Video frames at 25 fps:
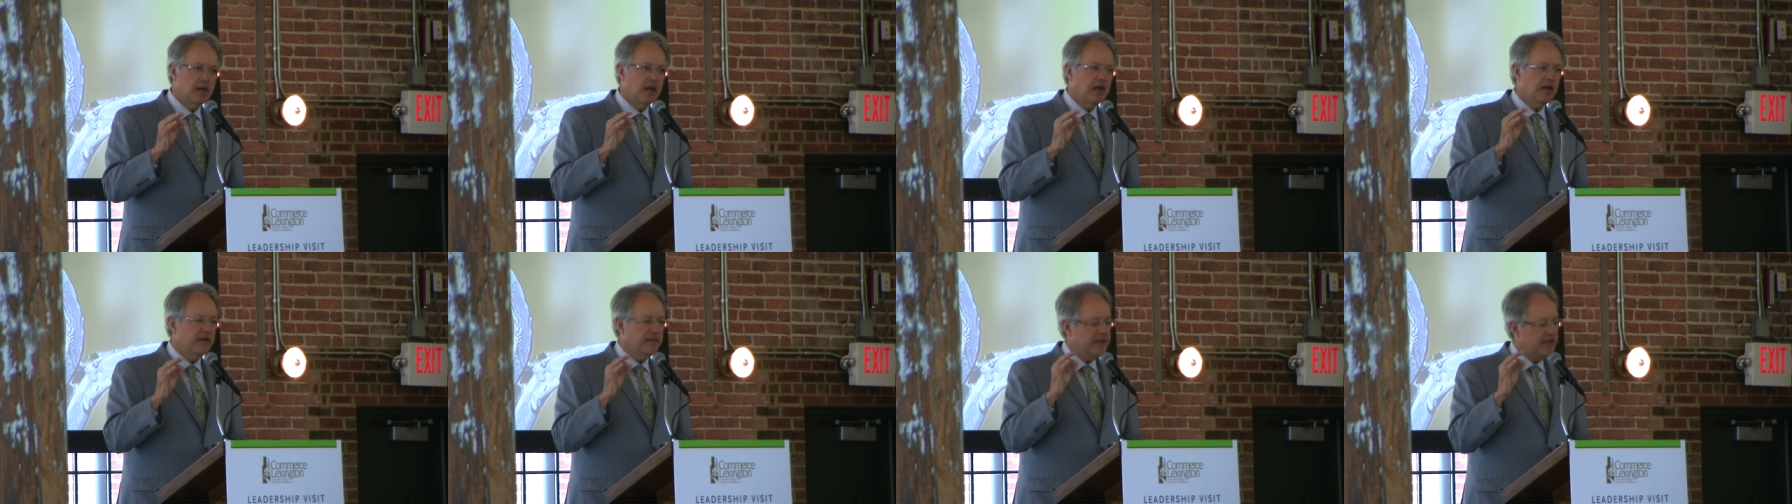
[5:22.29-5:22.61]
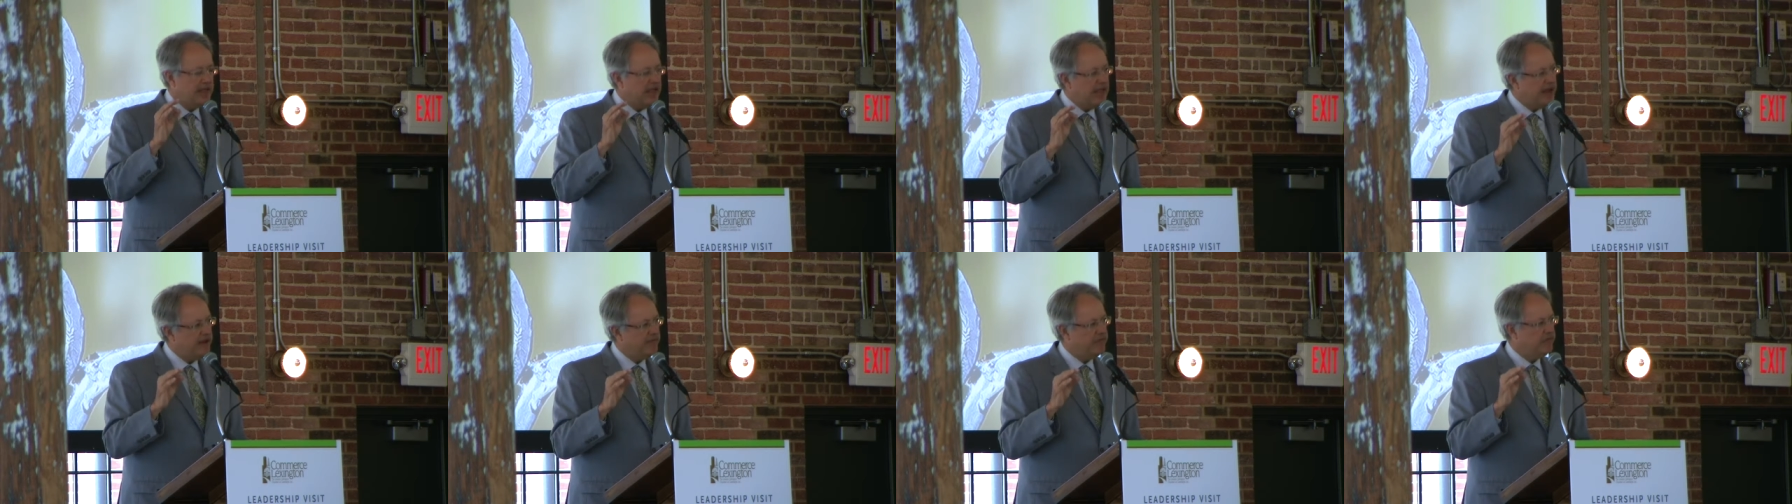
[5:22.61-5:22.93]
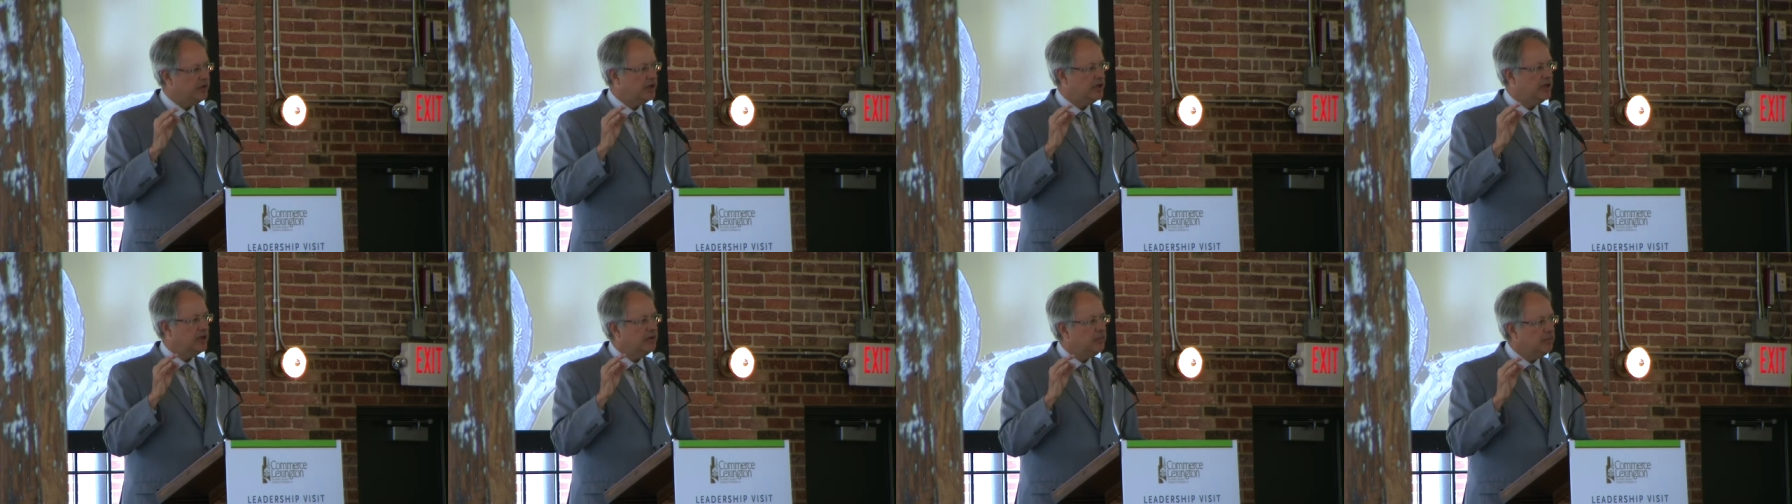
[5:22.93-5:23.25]
of the
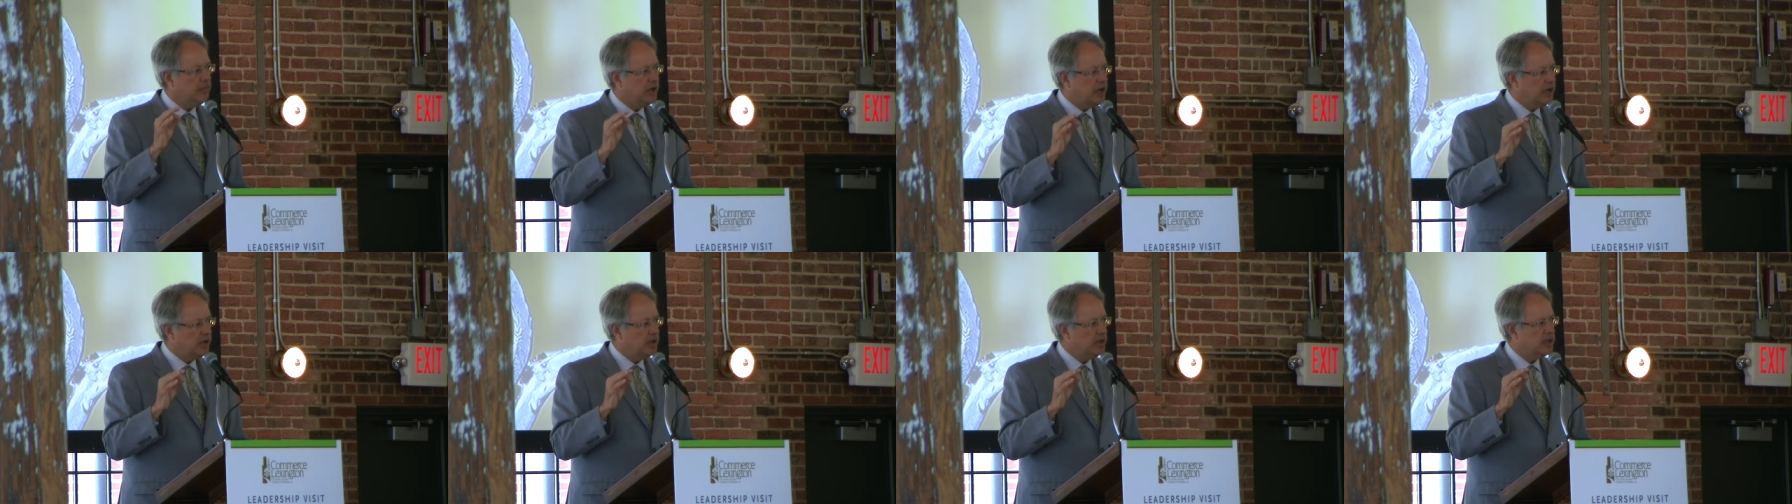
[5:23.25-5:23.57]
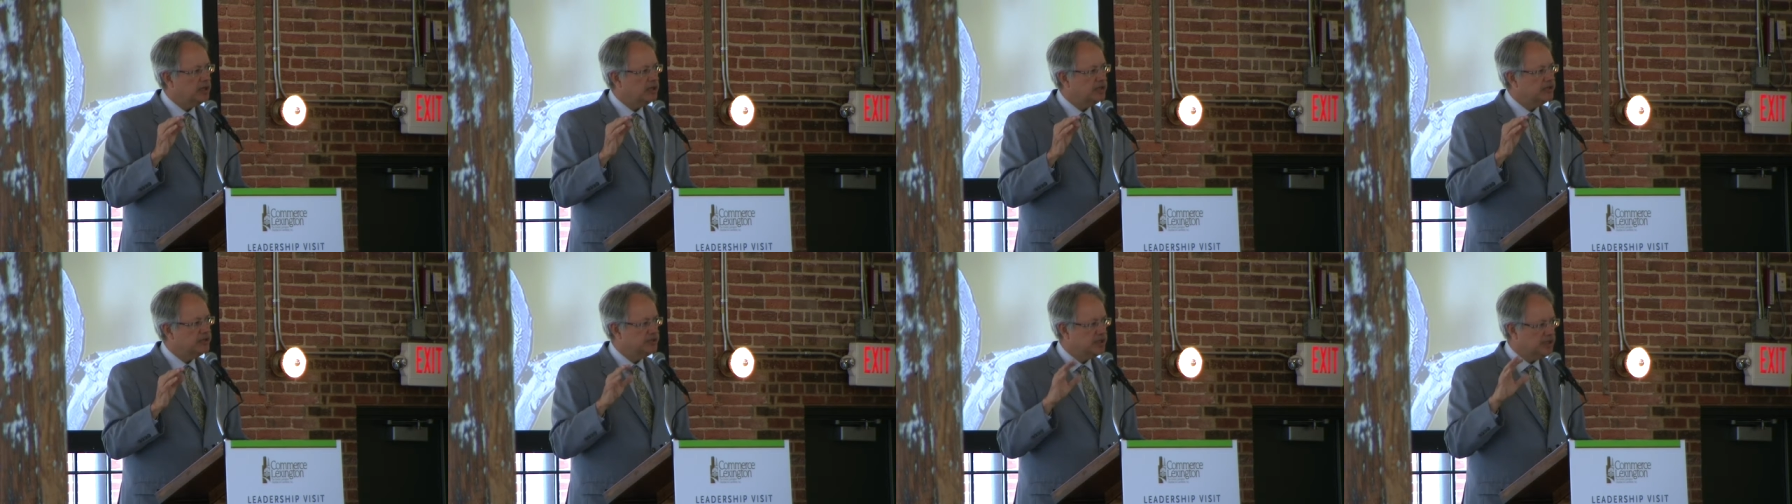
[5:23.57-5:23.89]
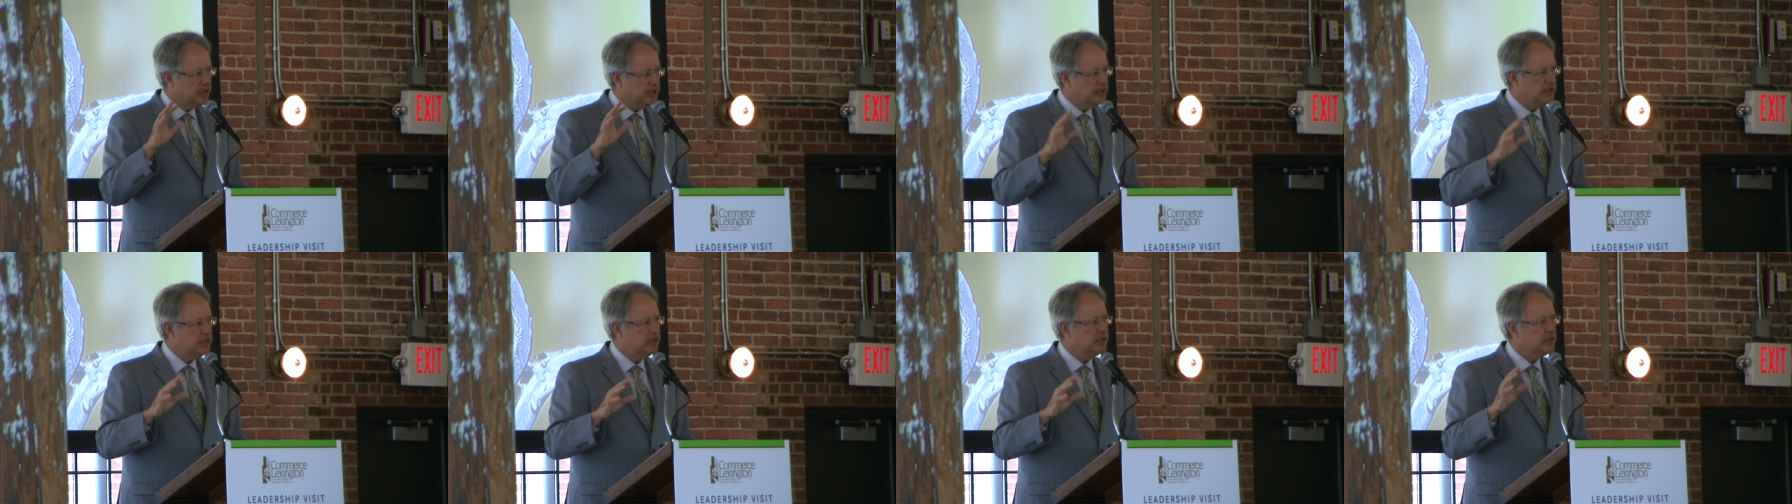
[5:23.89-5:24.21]
African Americans
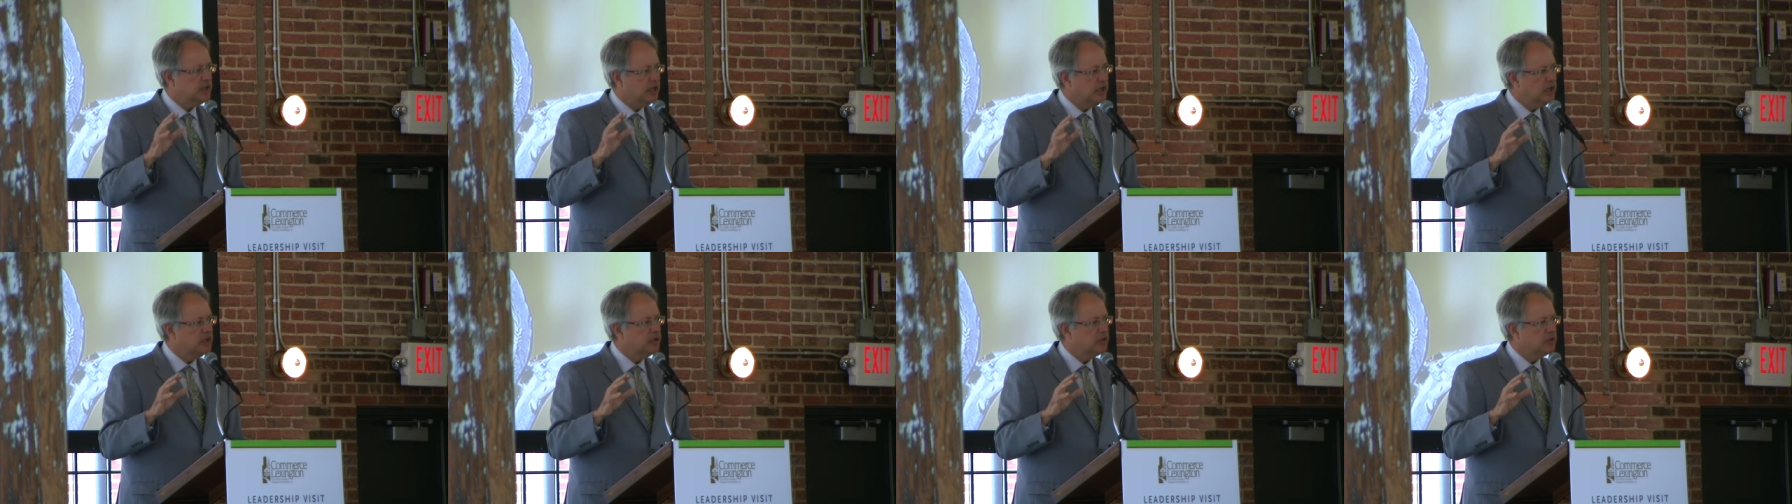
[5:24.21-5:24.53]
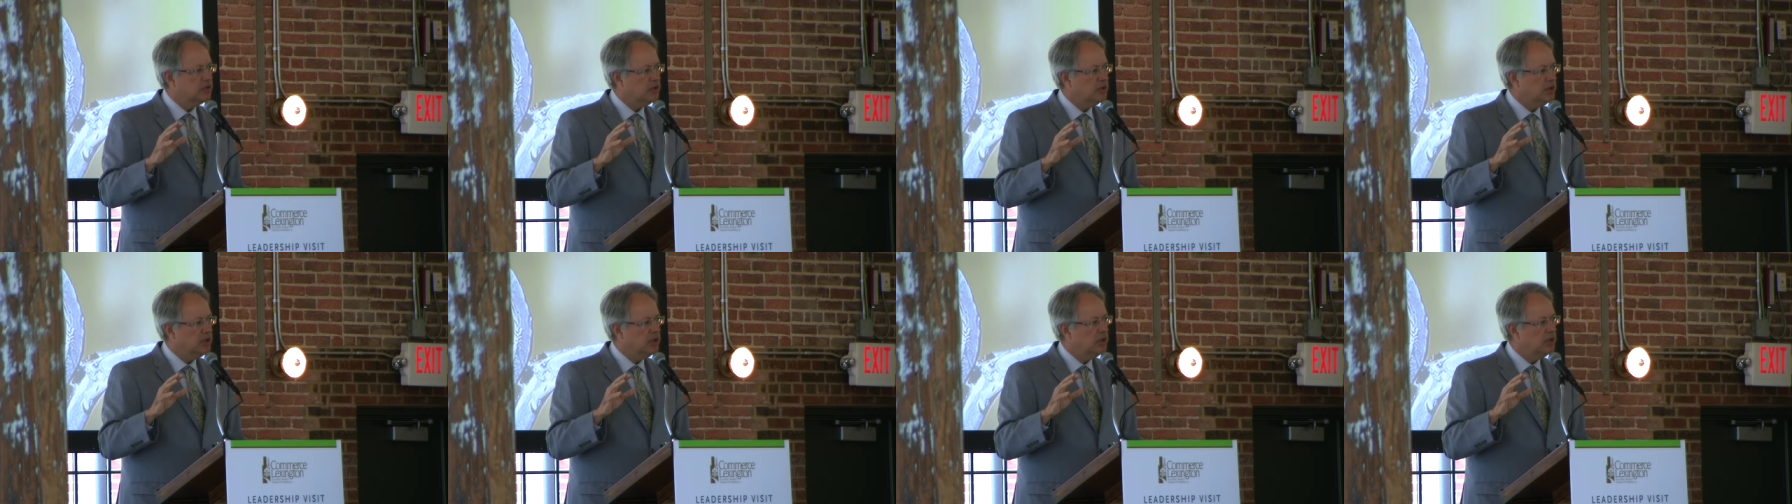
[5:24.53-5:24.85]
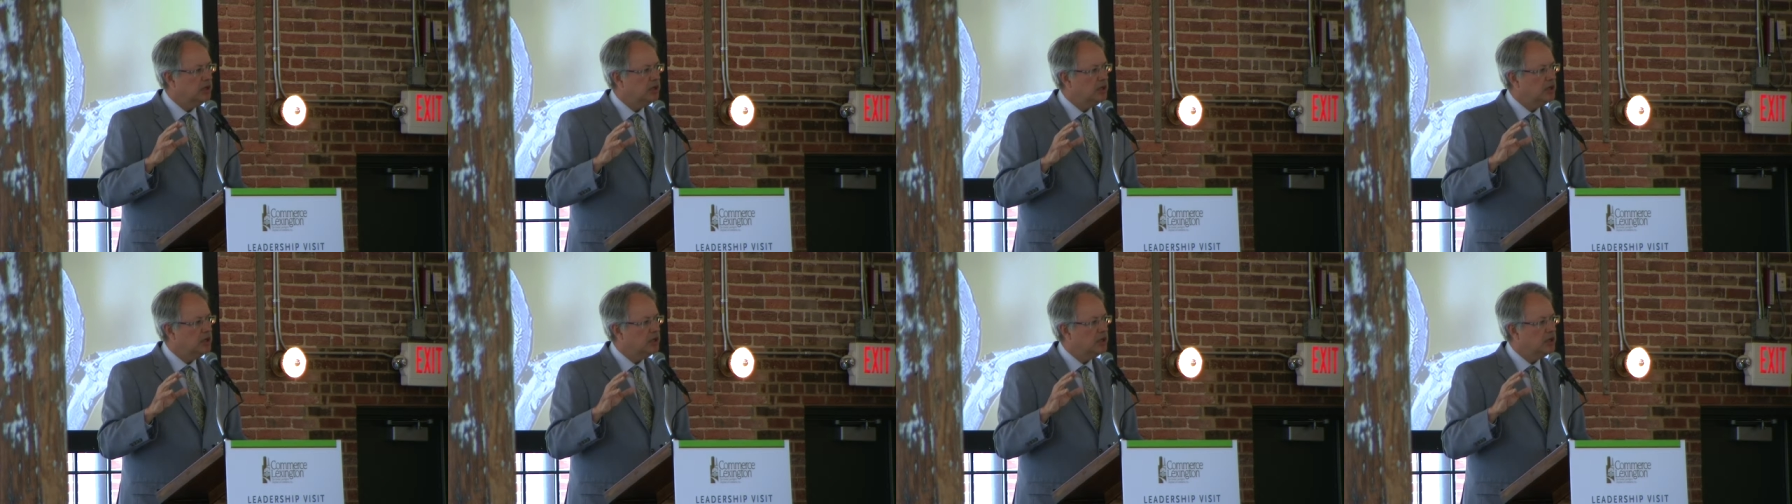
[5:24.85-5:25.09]
in this country